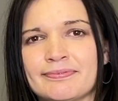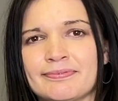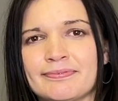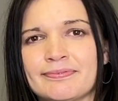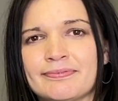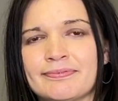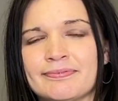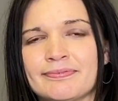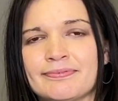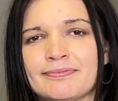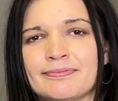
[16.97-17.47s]

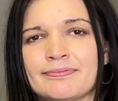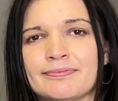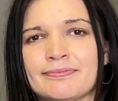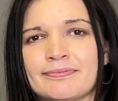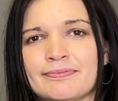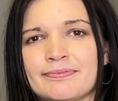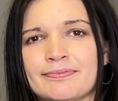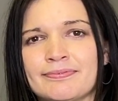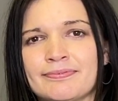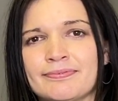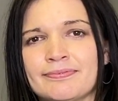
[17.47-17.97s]

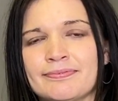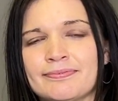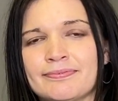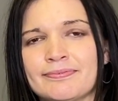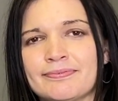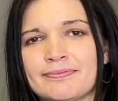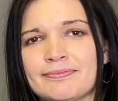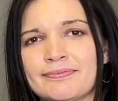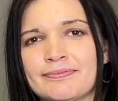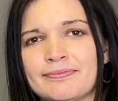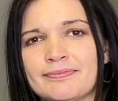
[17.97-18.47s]

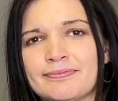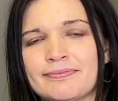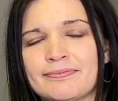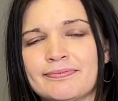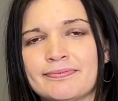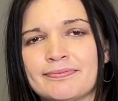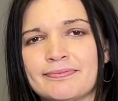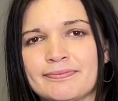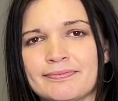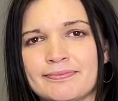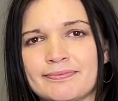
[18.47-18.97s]

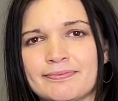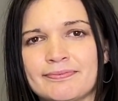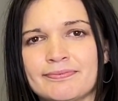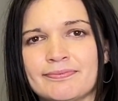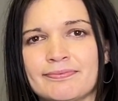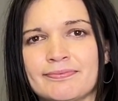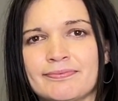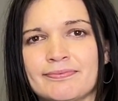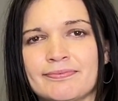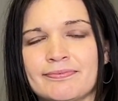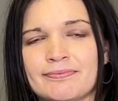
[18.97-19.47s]

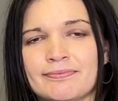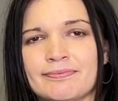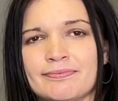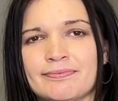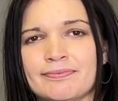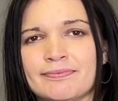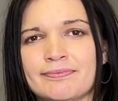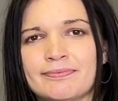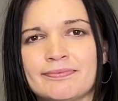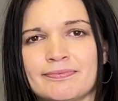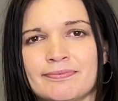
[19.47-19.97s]

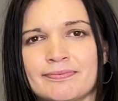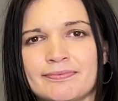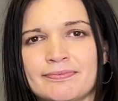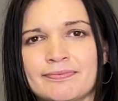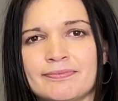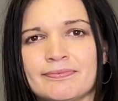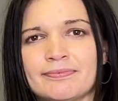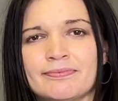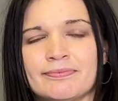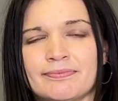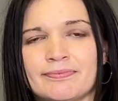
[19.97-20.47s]

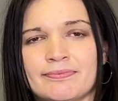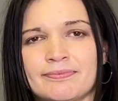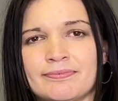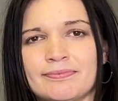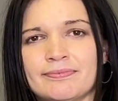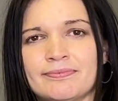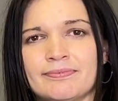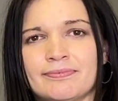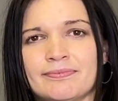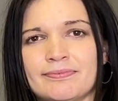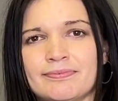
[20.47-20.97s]

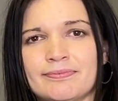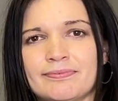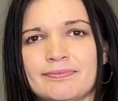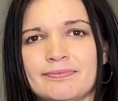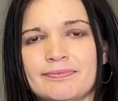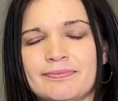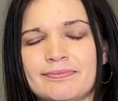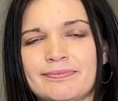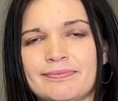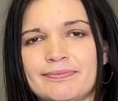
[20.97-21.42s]
This person isn't speaking.